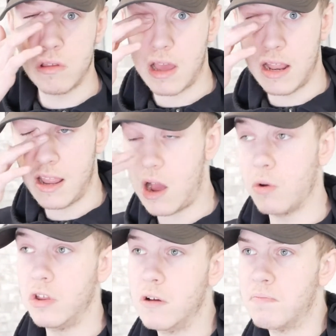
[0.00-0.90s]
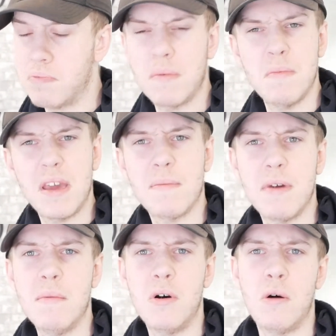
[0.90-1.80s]
and now you'll probably make a
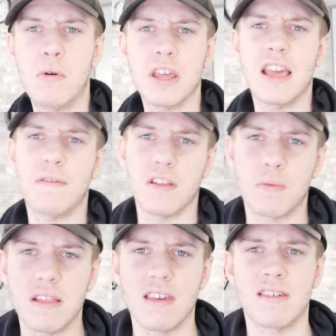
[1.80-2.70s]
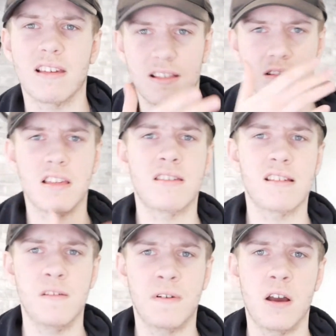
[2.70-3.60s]
bit more money if it's went to
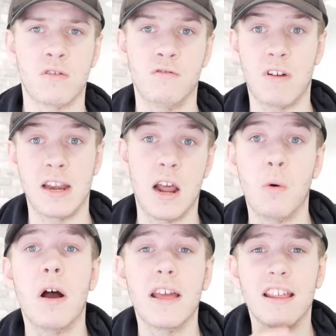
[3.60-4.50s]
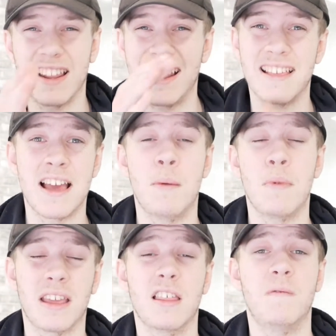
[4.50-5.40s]
60,000 right now at the time of
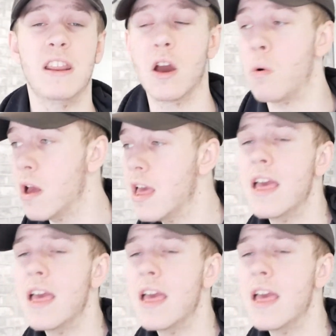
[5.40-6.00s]
making this video.